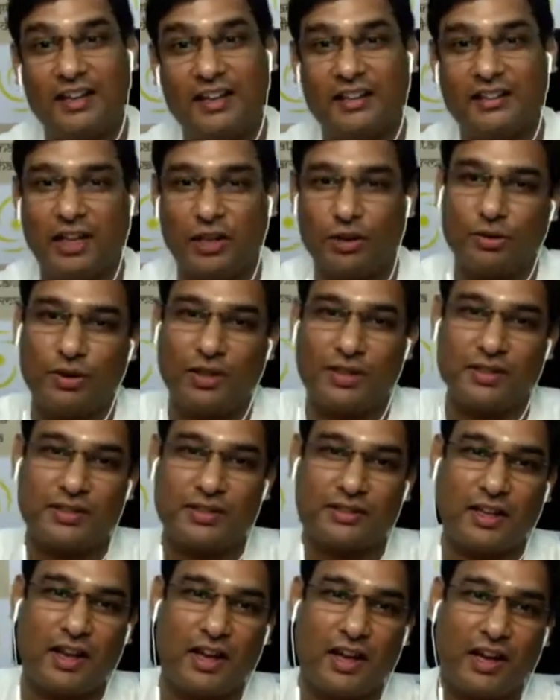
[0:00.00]

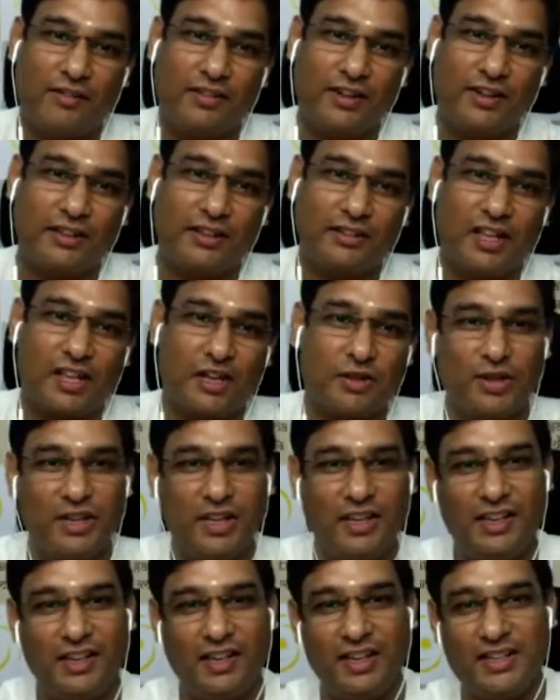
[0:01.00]
tarunastavat
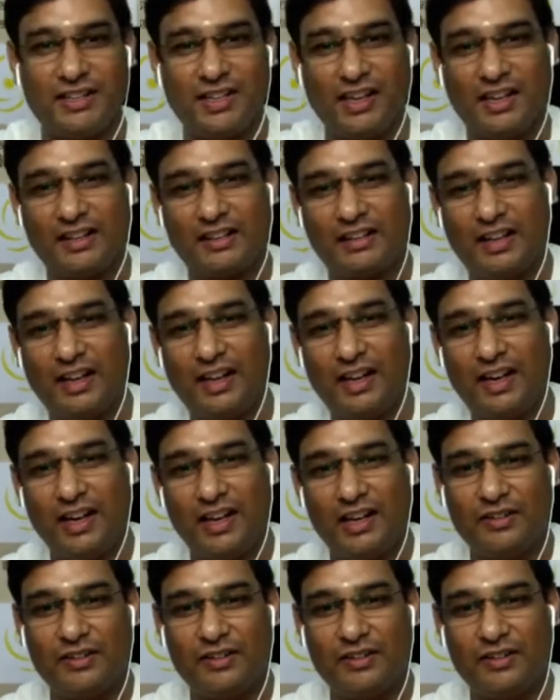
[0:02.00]
taruni saktaha,